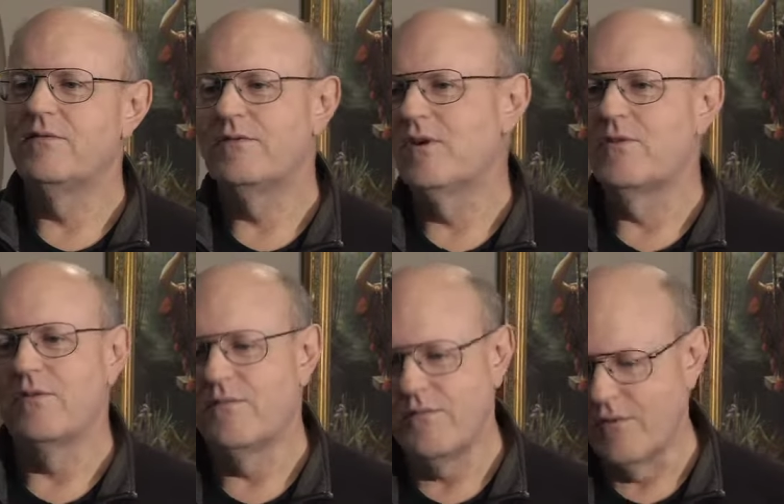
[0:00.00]
you know,
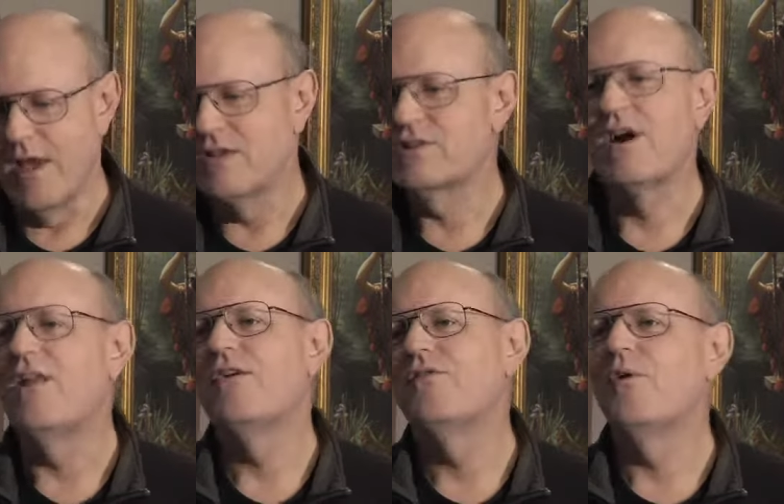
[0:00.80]
they're, they're nice,
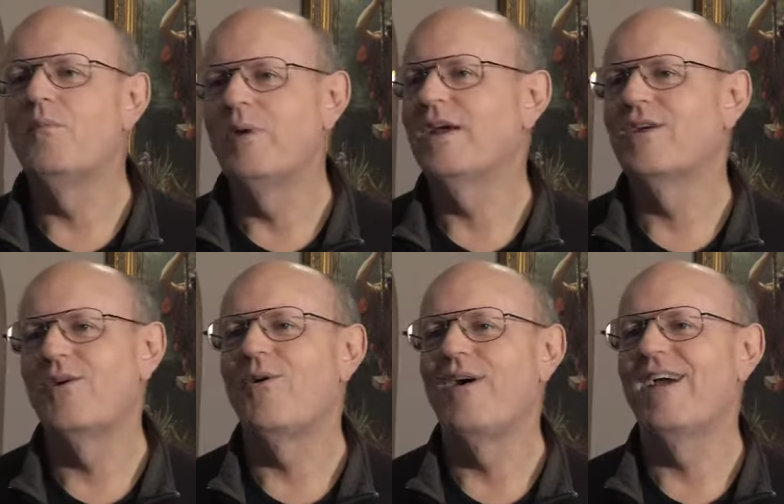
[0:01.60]
colorful, big
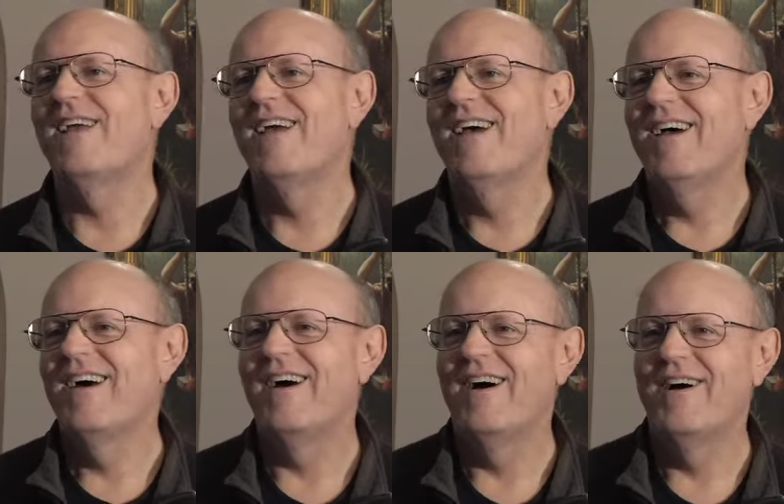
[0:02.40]
koi.
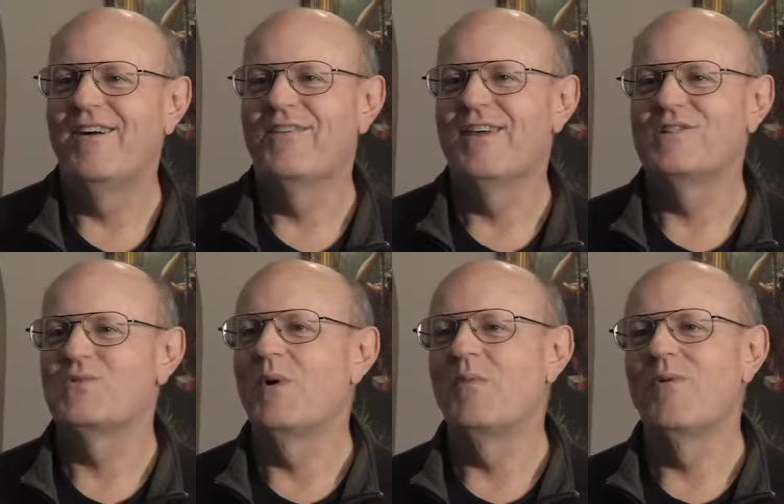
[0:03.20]
they
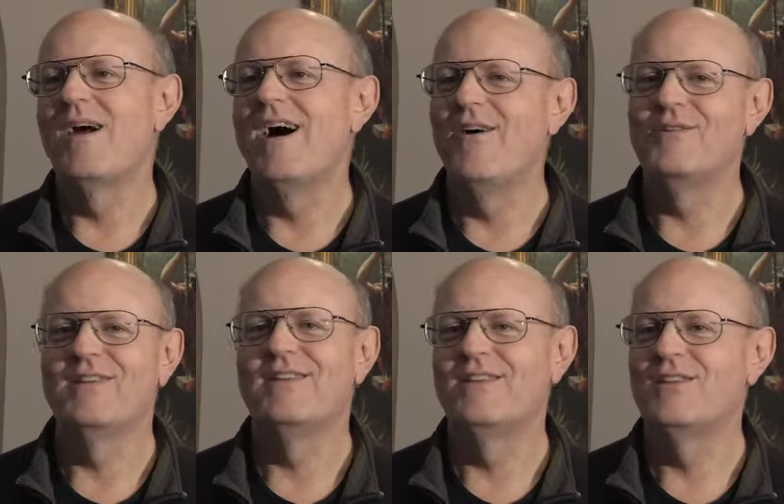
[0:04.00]
swim around
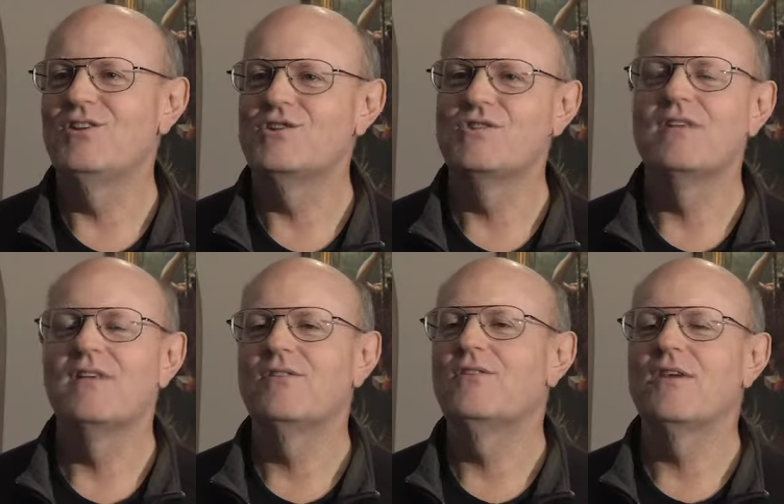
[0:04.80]
and you just,
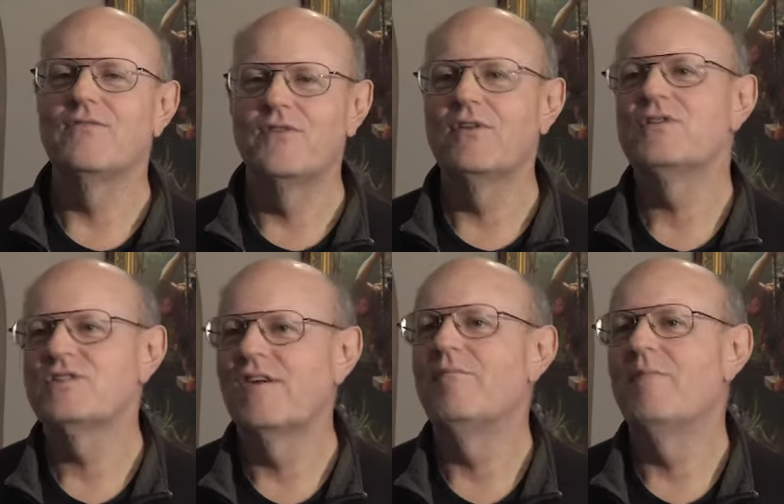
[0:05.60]
it, you can feel
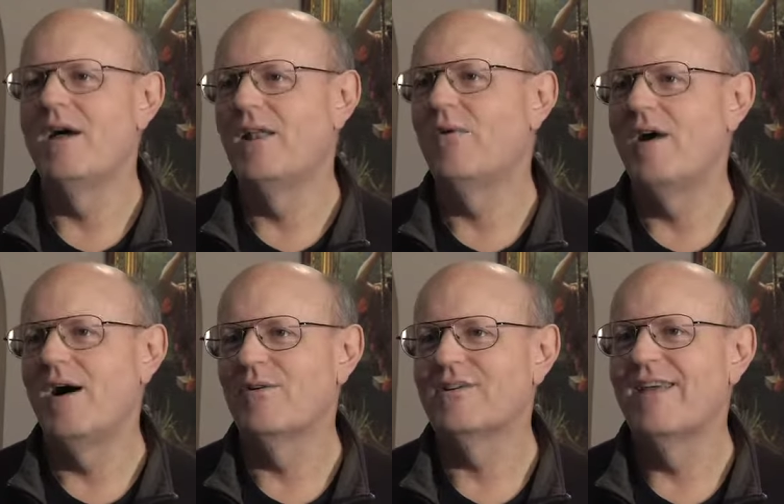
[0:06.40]
yourself mellow
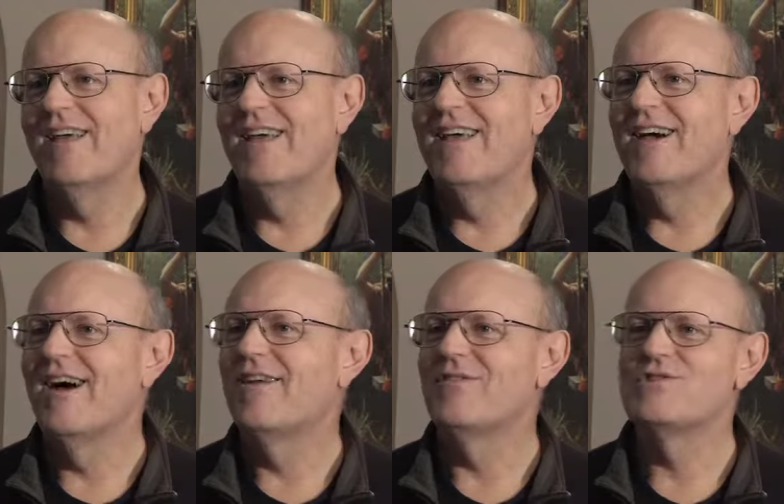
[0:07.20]
out
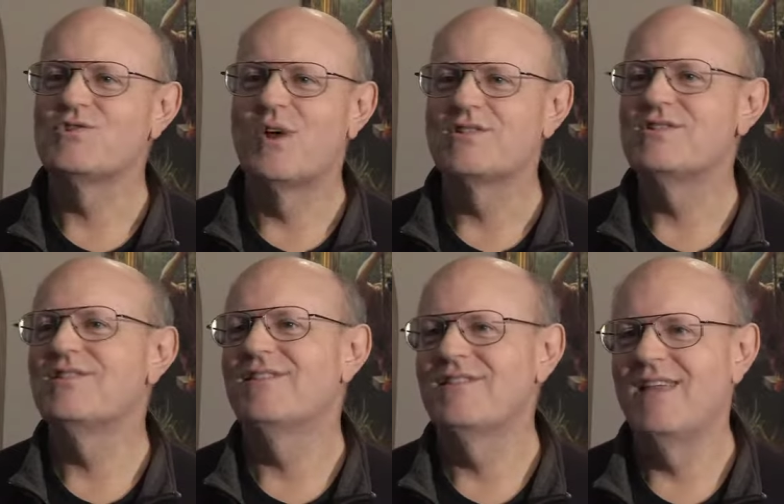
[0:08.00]
uh, the stresses
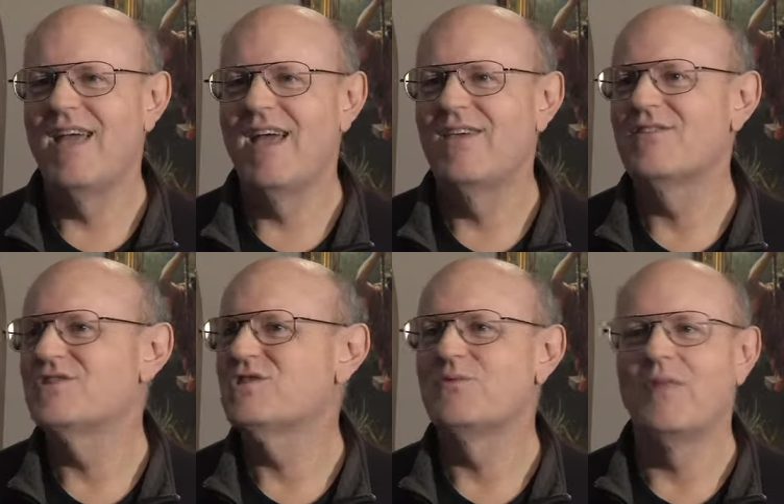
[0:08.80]
of the day, the
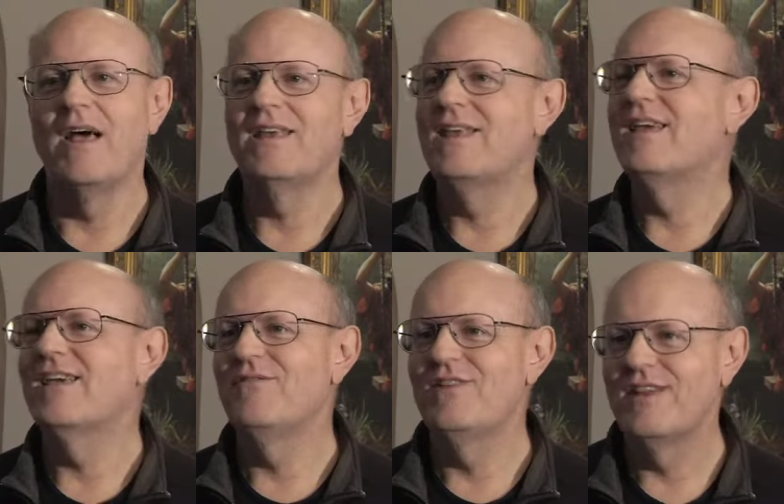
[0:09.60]
slight
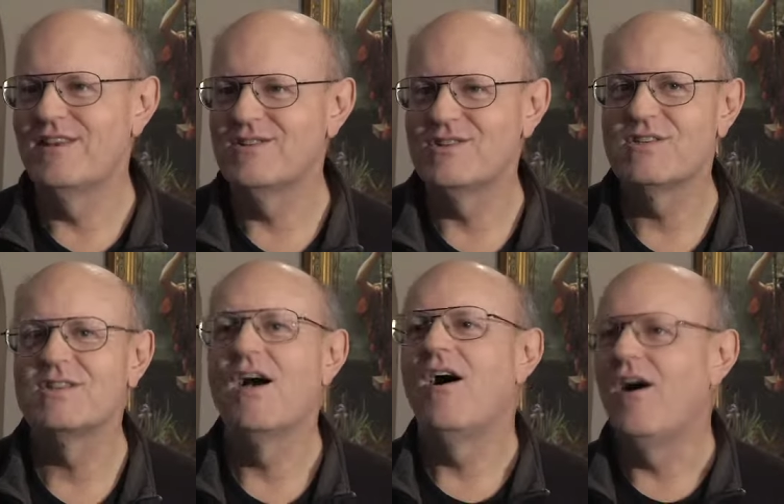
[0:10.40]

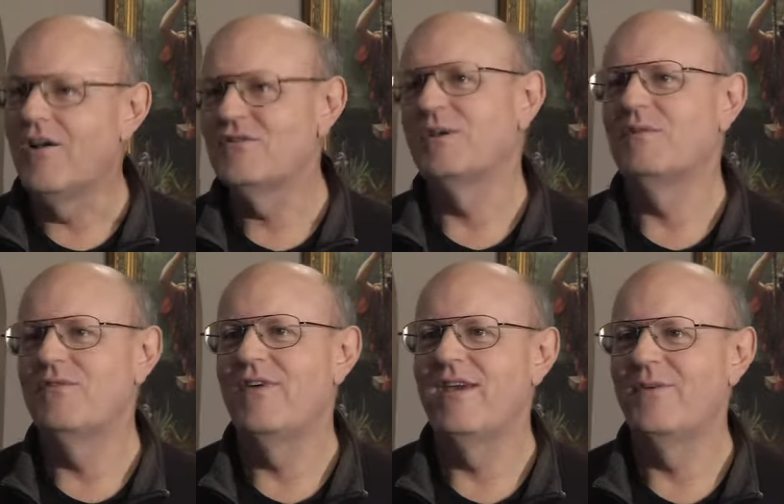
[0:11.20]
inconveniences all seem to
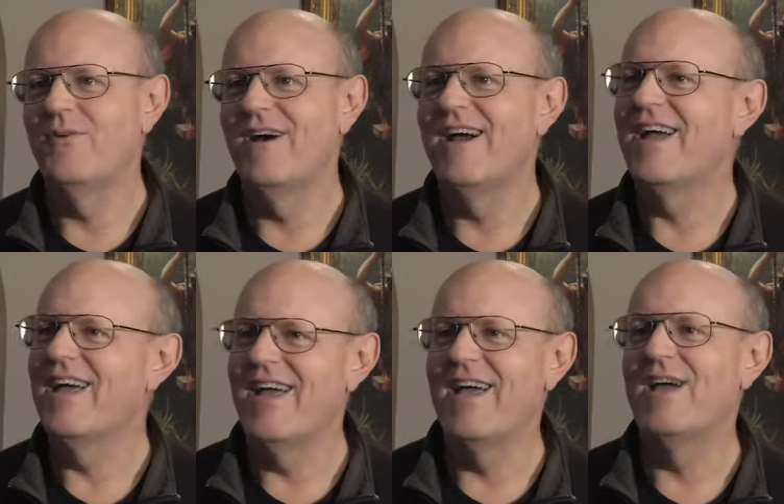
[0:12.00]
fade away,
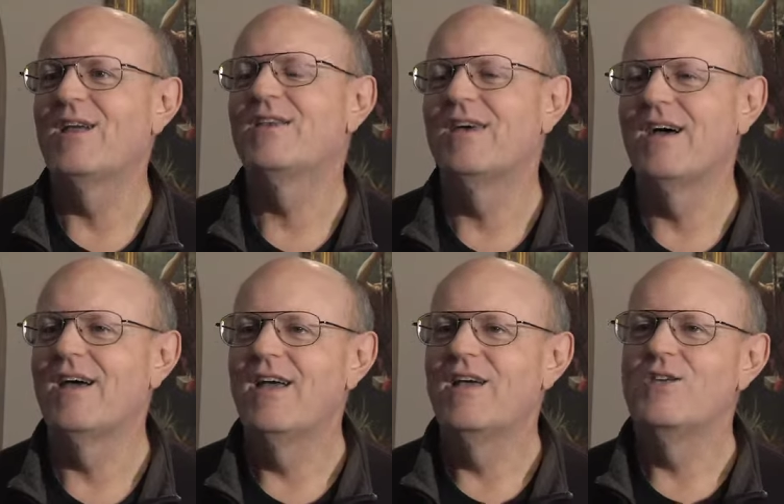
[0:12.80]
and uh,
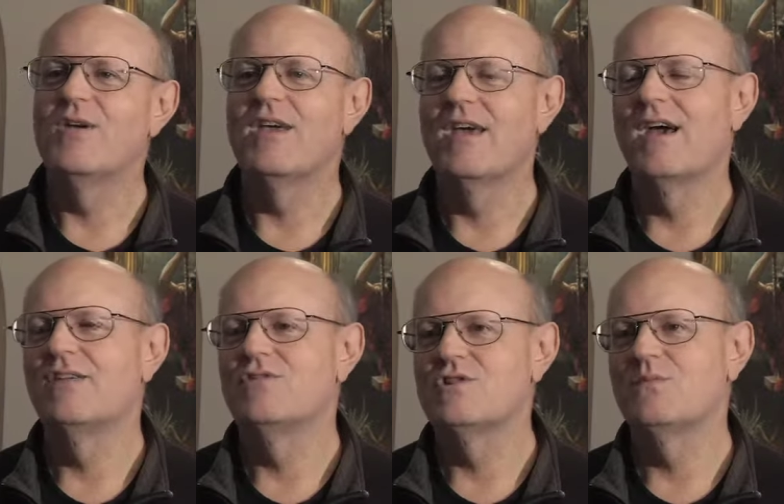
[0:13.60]
you can kind
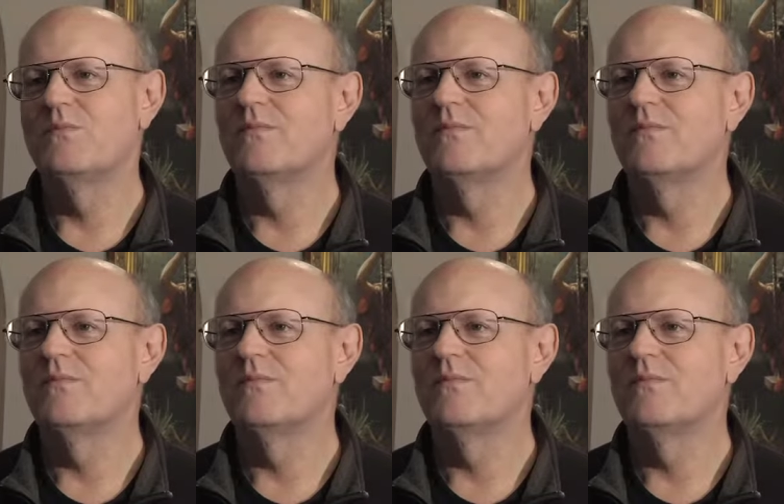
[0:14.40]
of just